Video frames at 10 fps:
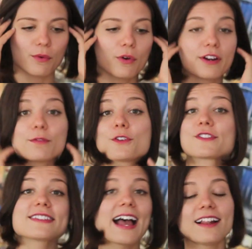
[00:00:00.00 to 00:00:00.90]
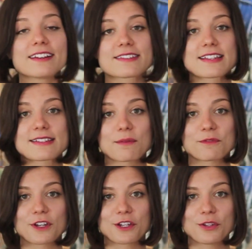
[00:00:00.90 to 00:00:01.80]
or if you're a stylist and
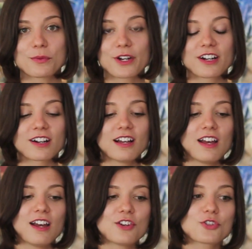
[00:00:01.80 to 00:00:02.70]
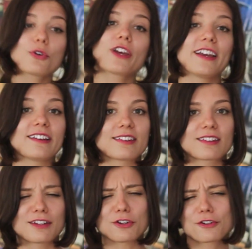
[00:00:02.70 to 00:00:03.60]
something and you want to
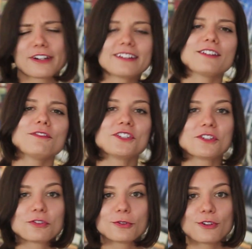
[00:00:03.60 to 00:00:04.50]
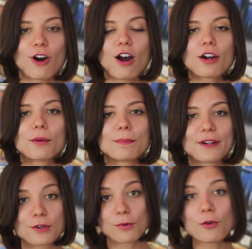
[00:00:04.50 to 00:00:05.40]
showcase your creativity and who you are,
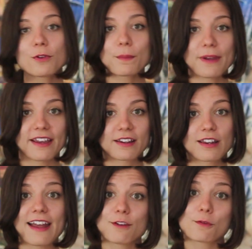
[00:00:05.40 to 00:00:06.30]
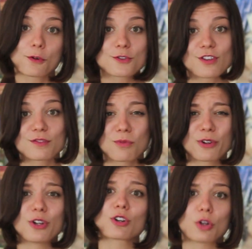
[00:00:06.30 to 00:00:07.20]
but your profile pic kind of focuses more
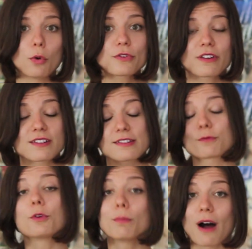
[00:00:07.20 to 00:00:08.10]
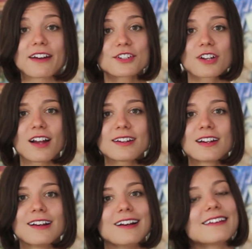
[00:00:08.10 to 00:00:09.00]
on your clothes and it's a full body shot,
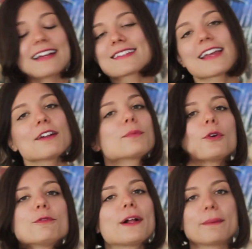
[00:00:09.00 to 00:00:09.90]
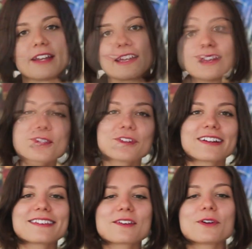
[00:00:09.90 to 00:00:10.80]
that's not a profile pic. What you want to do
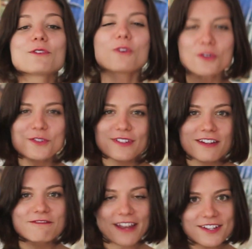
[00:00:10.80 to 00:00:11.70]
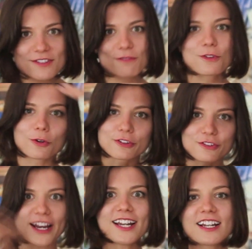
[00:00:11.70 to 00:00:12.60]
is you want to focus on the face of yours,
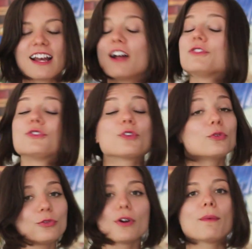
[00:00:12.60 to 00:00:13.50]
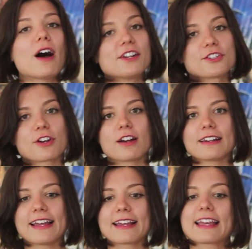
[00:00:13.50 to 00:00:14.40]
right? Don't do a body shot.
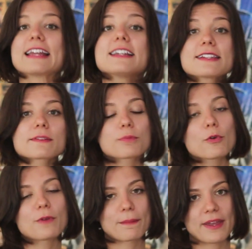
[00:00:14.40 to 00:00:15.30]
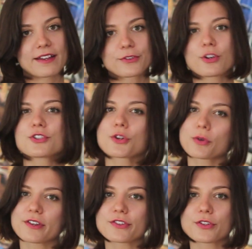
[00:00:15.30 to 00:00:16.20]
Like, it is a profile pic, so it
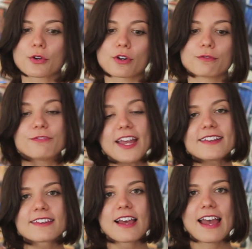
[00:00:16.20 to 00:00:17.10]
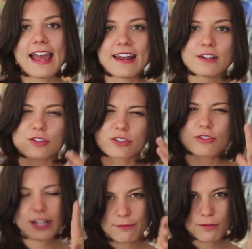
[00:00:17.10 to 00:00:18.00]
showcases your face and looks
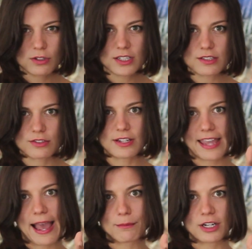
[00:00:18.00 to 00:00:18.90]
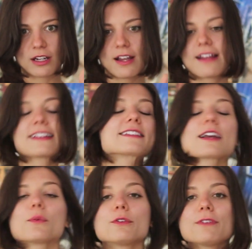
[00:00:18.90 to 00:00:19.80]
straight forward into the camera. That's
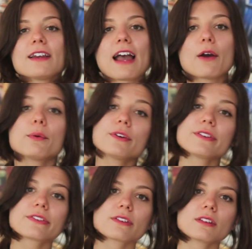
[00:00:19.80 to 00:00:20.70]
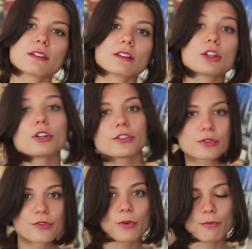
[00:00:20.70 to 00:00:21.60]
like one thing I always learned
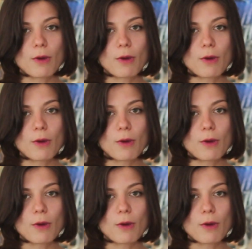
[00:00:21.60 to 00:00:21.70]
also with